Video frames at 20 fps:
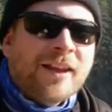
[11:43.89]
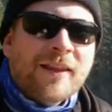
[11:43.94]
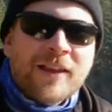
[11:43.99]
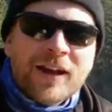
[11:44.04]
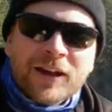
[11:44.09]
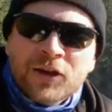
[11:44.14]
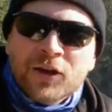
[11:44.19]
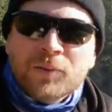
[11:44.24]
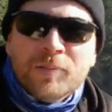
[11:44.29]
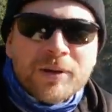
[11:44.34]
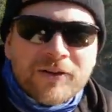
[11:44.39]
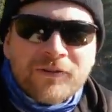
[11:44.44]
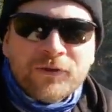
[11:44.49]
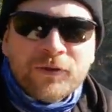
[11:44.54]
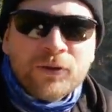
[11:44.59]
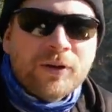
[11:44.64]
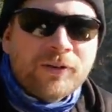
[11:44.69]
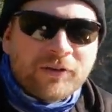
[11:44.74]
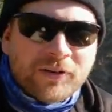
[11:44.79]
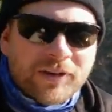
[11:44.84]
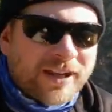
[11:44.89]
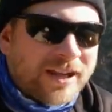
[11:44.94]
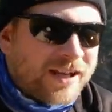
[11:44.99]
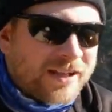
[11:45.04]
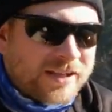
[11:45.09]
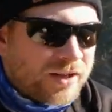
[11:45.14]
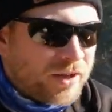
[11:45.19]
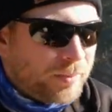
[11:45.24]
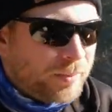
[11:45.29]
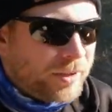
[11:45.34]
That could be a few different
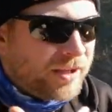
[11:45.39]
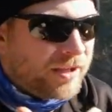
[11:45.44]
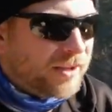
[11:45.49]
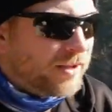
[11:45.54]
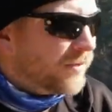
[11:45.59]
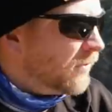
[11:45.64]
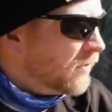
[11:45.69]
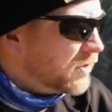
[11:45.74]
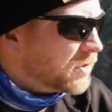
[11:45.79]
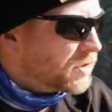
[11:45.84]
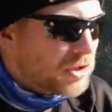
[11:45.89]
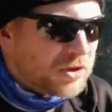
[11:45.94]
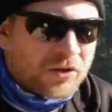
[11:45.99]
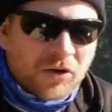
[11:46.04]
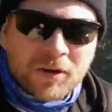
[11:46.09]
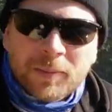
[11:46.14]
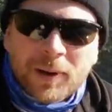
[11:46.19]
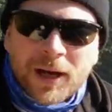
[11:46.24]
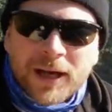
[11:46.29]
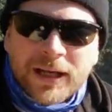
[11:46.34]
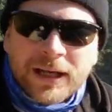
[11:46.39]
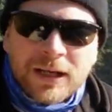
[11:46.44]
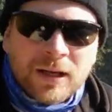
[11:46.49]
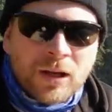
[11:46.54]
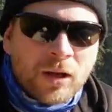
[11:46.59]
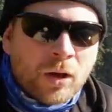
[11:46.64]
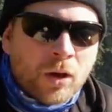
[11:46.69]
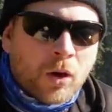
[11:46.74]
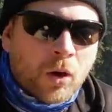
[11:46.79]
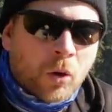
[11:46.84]
things. It could be that the fish just aren't biting,
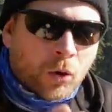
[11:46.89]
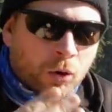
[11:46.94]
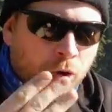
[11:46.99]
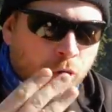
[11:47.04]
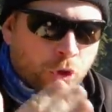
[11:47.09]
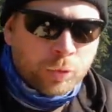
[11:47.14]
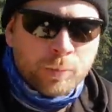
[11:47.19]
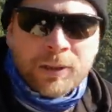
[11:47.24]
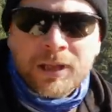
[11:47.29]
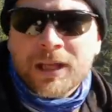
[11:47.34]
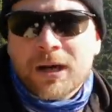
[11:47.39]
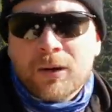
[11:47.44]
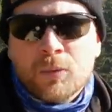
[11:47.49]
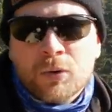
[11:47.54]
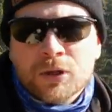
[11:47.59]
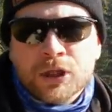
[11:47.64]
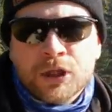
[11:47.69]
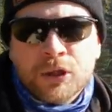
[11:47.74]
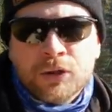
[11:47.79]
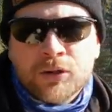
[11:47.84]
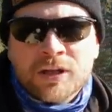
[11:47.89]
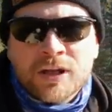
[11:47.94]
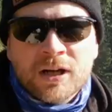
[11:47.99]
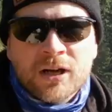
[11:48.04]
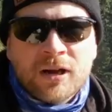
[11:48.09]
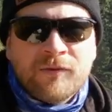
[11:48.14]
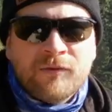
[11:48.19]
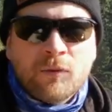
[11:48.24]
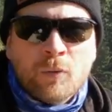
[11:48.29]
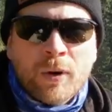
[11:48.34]
or it could be that I wasn't using
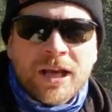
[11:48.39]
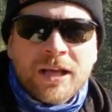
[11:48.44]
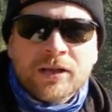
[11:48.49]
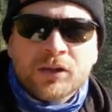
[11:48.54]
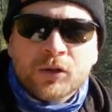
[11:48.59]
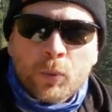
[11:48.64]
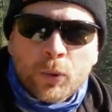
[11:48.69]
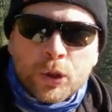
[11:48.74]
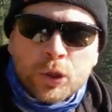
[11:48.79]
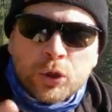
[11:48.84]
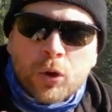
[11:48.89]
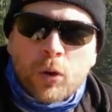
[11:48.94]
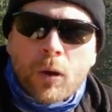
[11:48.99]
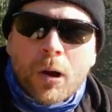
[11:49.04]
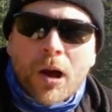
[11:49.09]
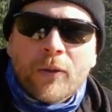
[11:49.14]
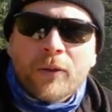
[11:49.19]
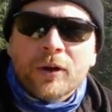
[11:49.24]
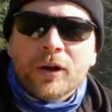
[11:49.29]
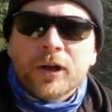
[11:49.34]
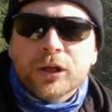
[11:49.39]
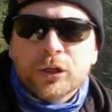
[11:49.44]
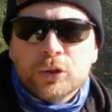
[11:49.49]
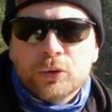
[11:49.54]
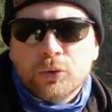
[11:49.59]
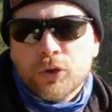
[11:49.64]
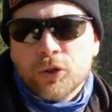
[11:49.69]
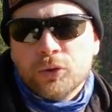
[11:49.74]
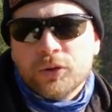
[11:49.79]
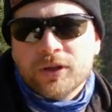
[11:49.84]
enough weight. So when you go out there and
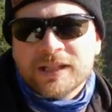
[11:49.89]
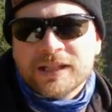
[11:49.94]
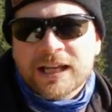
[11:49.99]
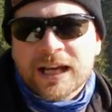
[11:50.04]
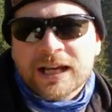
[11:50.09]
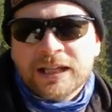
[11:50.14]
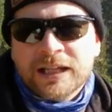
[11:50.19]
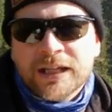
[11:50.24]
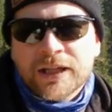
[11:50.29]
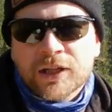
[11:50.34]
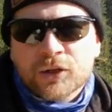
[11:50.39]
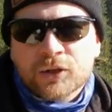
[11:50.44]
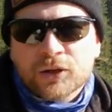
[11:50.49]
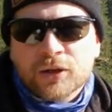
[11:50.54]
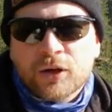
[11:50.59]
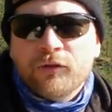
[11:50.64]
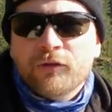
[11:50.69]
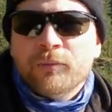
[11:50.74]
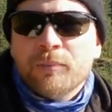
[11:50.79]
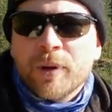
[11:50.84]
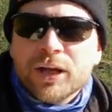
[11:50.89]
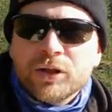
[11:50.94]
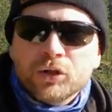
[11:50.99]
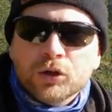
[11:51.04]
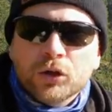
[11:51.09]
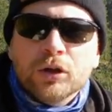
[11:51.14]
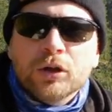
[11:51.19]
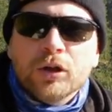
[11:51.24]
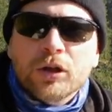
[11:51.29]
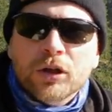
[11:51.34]
you do this technique yourself, make
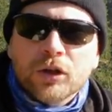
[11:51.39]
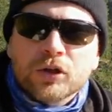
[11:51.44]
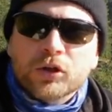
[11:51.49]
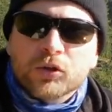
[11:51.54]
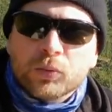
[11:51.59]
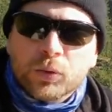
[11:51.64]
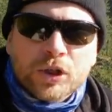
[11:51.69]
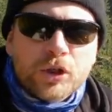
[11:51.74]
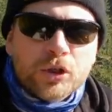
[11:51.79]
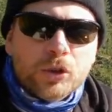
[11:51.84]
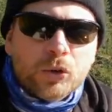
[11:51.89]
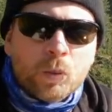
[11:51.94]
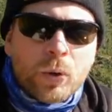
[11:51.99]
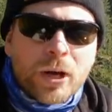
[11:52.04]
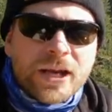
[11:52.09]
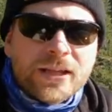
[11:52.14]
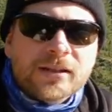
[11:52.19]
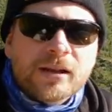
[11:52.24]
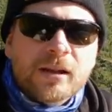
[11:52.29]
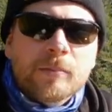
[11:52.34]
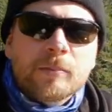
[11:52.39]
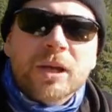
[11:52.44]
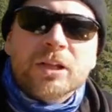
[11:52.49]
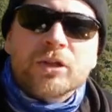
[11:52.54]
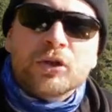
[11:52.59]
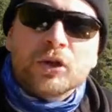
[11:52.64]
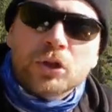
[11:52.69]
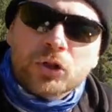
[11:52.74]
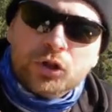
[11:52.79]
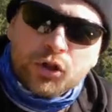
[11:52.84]
sure you're switching your weights up, make
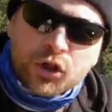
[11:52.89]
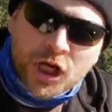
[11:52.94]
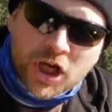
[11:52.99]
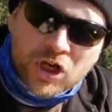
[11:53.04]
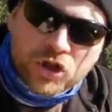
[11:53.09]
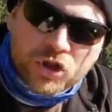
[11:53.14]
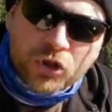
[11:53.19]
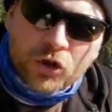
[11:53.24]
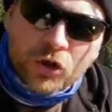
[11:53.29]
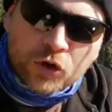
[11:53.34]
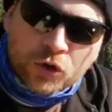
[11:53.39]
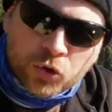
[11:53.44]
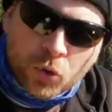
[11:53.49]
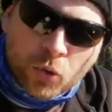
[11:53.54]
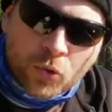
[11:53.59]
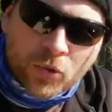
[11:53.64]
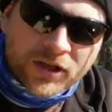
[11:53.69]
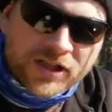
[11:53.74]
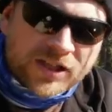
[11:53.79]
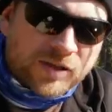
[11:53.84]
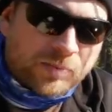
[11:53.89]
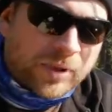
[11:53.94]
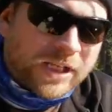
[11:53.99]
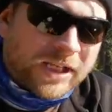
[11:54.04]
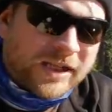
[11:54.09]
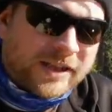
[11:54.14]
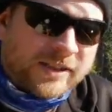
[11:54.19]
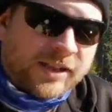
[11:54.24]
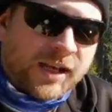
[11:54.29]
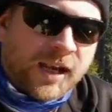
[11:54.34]
sure you're changing your trolling
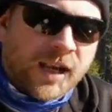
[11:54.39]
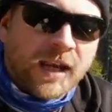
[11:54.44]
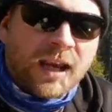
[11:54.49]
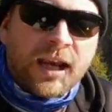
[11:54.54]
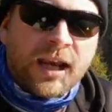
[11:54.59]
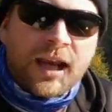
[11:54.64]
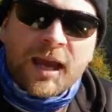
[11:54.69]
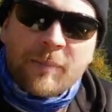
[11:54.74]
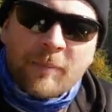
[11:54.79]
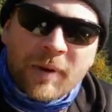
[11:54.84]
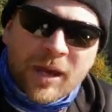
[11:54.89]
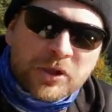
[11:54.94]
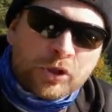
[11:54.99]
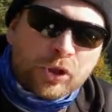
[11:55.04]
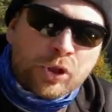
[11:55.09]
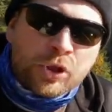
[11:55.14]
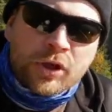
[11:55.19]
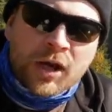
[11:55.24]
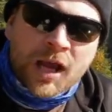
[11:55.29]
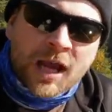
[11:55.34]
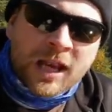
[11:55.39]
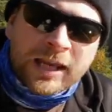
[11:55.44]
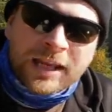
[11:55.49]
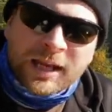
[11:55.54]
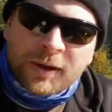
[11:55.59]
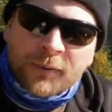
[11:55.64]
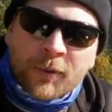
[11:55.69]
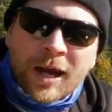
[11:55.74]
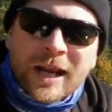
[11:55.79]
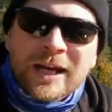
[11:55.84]
speeds, and make sure you kind of
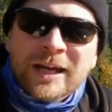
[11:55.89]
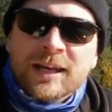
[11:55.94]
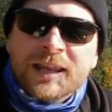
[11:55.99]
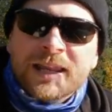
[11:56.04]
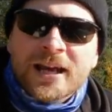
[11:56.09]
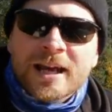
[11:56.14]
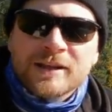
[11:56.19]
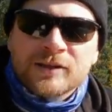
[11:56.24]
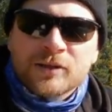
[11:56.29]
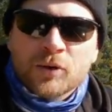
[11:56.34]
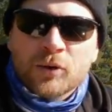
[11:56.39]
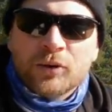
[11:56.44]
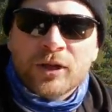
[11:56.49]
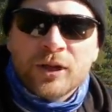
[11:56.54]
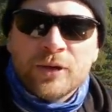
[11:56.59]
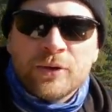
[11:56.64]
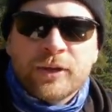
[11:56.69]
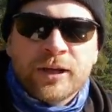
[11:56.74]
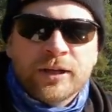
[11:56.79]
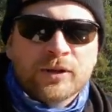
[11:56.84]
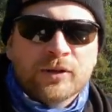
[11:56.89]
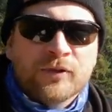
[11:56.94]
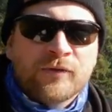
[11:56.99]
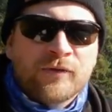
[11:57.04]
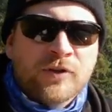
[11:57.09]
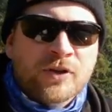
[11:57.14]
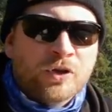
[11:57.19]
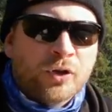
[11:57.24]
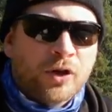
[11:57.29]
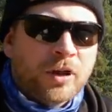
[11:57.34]
get right into that zone that you think those
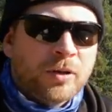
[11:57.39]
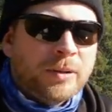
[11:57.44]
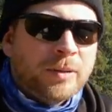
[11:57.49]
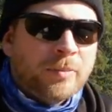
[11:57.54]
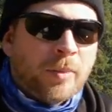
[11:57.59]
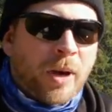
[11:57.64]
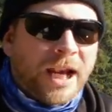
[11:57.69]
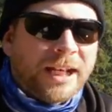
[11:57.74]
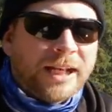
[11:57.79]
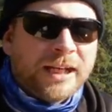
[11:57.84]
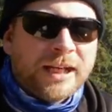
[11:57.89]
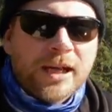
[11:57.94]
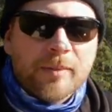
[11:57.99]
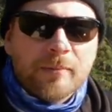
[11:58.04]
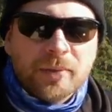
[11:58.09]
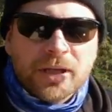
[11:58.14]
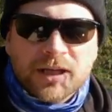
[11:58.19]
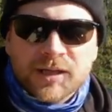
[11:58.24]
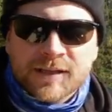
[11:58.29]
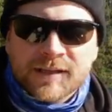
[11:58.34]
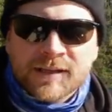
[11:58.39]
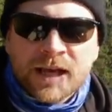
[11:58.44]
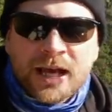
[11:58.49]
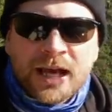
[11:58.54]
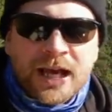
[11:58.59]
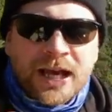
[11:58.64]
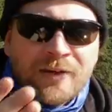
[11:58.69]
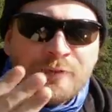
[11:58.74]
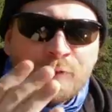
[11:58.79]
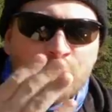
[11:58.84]
fish are gonna be biting in, because
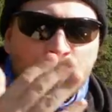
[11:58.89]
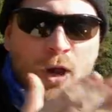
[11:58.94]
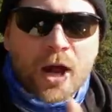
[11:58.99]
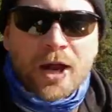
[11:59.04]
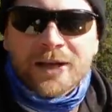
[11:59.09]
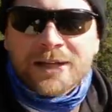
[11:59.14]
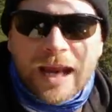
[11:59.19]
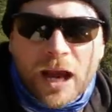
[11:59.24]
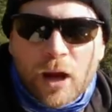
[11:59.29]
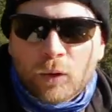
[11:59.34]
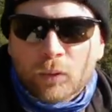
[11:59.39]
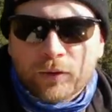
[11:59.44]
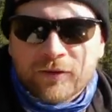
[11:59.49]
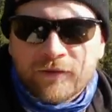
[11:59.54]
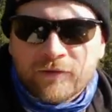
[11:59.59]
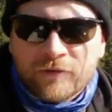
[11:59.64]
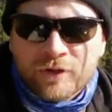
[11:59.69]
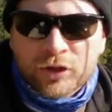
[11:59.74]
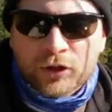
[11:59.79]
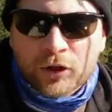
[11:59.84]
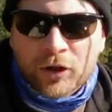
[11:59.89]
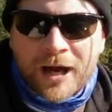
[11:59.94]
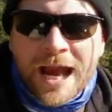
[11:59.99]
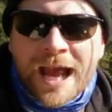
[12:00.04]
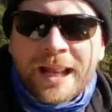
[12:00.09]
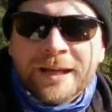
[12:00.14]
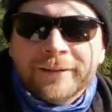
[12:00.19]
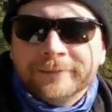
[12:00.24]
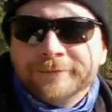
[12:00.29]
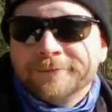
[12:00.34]
if you're not down where the fish are
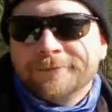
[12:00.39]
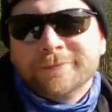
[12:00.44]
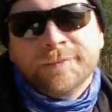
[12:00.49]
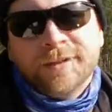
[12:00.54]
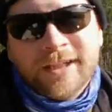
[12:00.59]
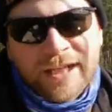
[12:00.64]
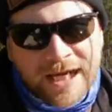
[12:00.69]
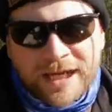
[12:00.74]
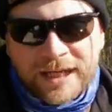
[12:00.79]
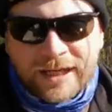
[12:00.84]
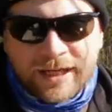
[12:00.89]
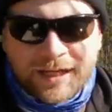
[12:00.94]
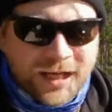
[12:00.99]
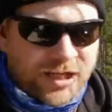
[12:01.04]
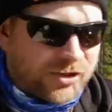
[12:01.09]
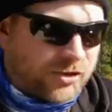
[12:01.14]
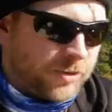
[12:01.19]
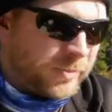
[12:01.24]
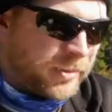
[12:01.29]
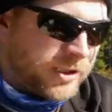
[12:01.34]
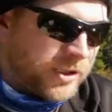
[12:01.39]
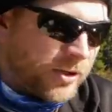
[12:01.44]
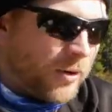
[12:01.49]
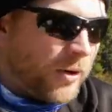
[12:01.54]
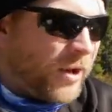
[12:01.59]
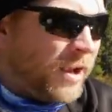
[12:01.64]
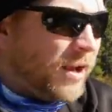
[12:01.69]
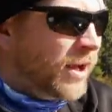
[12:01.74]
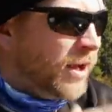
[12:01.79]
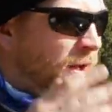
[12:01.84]
at, you ain't gonna catch them. So
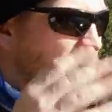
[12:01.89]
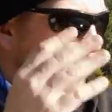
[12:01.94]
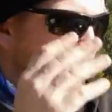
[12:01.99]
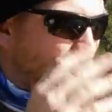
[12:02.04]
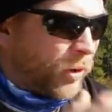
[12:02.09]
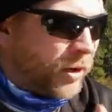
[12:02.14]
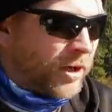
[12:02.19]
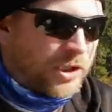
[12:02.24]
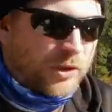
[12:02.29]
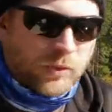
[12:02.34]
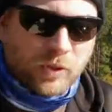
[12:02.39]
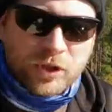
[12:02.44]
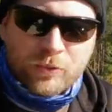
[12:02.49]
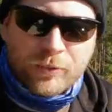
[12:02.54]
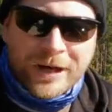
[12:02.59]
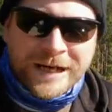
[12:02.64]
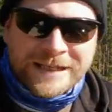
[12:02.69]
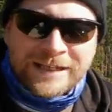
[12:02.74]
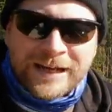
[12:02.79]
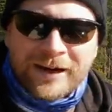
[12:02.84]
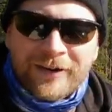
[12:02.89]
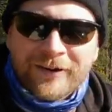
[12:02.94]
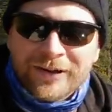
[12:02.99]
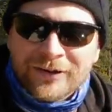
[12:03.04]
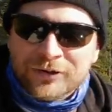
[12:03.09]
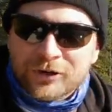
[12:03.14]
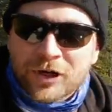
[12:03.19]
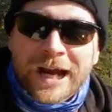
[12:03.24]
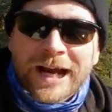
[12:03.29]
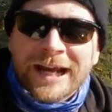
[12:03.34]
we're gonna switch weights out
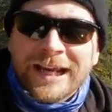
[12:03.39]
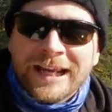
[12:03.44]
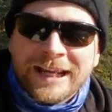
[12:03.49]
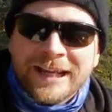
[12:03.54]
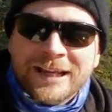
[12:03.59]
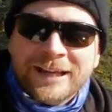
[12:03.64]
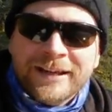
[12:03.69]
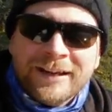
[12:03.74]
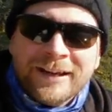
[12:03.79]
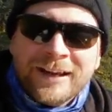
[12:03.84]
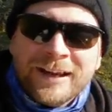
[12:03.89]
and try again.